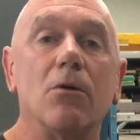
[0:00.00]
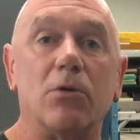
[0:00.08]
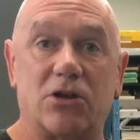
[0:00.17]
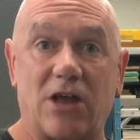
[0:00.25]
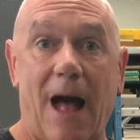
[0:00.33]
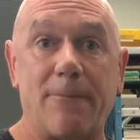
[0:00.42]

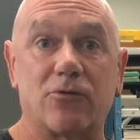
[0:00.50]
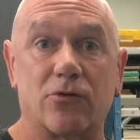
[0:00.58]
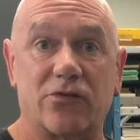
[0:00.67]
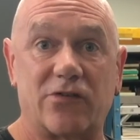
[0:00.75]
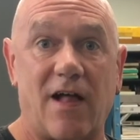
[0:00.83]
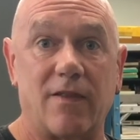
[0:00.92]
would capture a
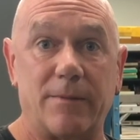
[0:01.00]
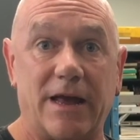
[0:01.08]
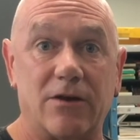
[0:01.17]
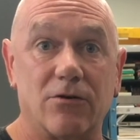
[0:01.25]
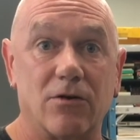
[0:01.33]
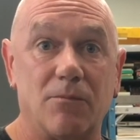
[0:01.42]

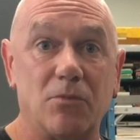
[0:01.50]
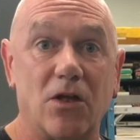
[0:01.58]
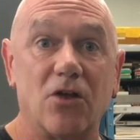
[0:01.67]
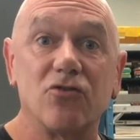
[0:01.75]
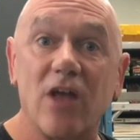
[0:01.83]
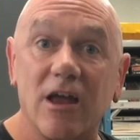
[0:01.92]
salamander,
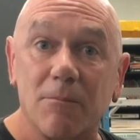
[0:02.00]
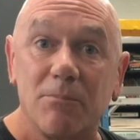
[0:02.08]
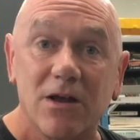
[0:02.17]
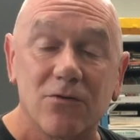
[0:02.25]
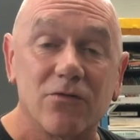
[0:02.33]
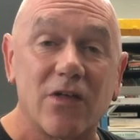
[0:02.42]
take a
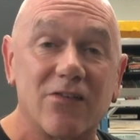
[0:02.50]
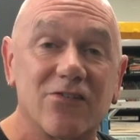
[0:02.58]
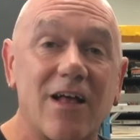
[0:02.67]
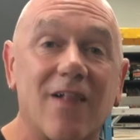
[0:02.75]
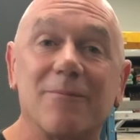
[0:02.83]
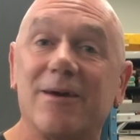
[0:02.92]
picture of that
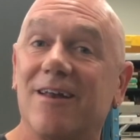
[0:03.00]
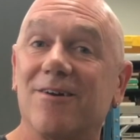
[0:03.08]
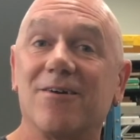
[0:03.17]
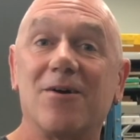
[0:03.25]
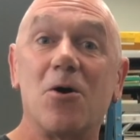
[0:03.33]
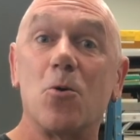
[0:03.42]

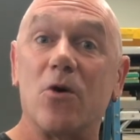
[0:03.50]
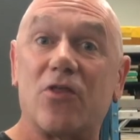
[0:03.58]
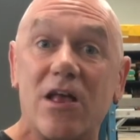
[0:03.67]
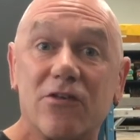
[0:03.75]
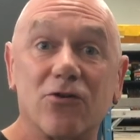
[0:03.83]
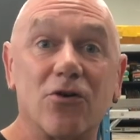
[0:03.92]
salamander with
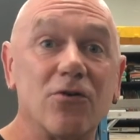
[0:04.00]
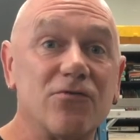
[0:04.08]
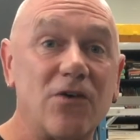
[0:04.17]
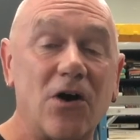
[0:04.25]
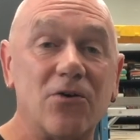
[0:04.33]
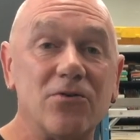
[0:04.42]
his or her
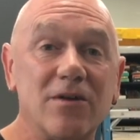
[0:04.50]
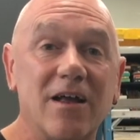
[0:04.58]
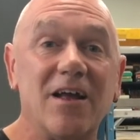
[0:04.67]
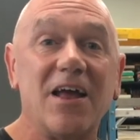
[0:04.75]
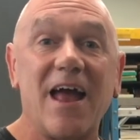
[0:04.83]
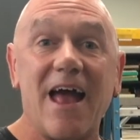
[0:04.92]
phone,
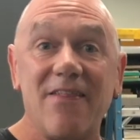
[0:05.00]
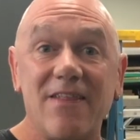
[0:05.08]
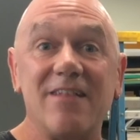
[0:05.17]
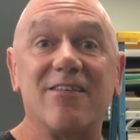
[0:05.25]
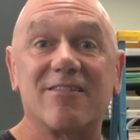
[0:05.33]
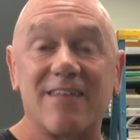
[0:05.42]
and
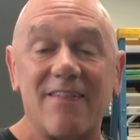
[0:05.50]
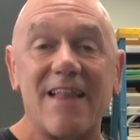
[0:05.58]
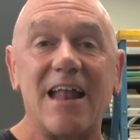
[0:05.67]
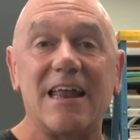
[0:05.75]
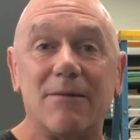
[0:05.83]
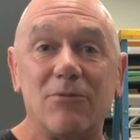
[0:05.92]
then send
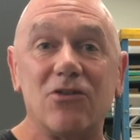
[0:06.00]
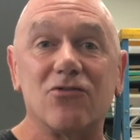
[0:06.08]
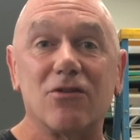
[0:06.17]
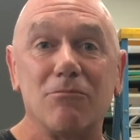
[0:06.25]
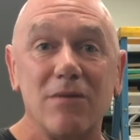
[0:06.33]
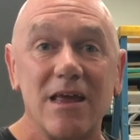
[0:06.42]
that image
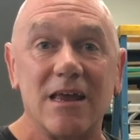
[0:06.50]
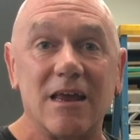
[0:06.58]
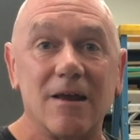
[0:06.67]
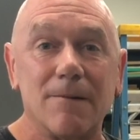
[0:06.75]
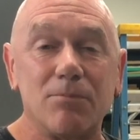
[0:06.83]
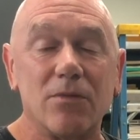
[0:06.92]
to me.
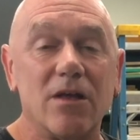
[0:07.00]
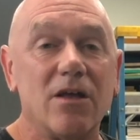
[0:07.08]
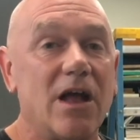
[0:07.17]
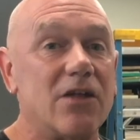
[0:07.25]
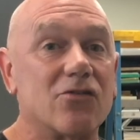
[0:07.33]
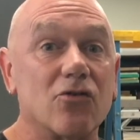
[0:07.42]

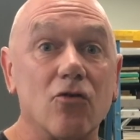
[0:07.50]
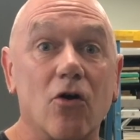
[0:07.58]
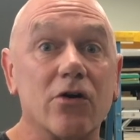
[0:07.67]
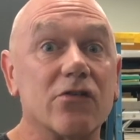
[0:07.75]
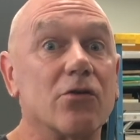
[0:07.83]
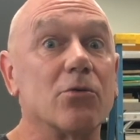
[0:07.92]
And so
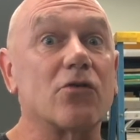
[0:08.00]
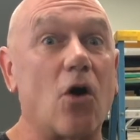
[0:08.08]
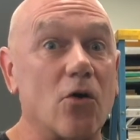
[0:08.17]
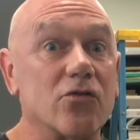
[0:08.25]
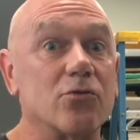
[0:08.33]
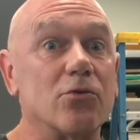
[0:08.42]
long as there was
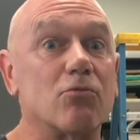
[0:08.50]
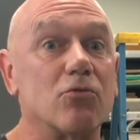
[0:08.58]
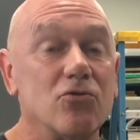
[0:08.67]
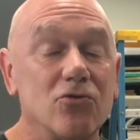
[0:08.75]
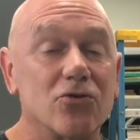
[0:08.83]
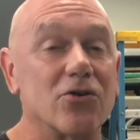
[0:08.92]
also a
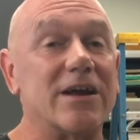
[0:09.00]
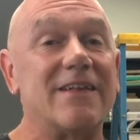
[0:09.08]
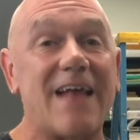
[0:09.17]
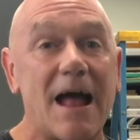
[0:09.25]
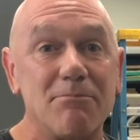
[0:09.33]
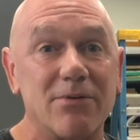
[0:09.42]
ruler in
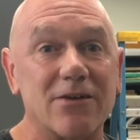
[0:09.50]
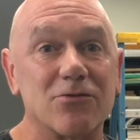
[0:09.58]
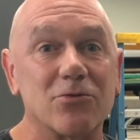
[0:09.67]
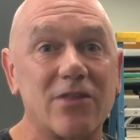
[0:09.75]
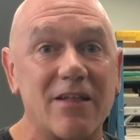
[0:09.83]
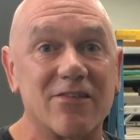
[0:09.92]
that picture
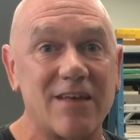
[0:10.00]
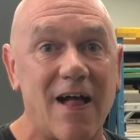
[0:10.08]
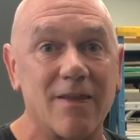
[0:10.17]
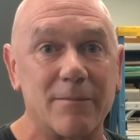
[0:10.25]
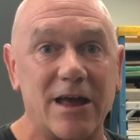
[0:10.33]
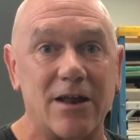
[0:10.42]
with that
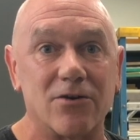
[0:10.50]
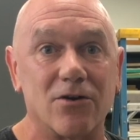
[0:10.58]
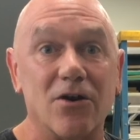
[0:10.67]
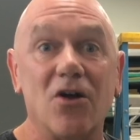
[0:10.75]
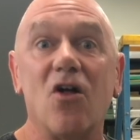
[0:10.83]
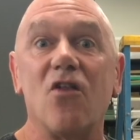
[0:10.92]
salamander,
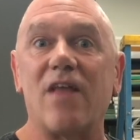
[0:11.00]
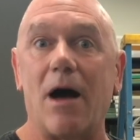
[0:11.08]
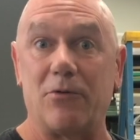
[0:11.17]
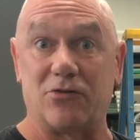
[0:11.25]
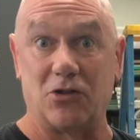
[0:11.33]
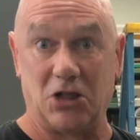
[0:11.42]
that
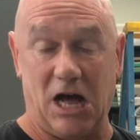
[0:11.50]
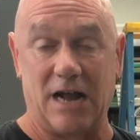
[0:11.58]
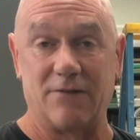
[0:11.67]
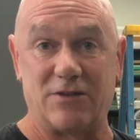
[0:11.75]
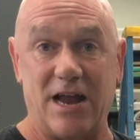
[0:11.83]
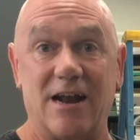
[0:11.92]
was a lot
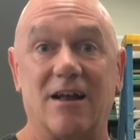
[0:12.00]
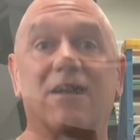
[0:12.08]
of data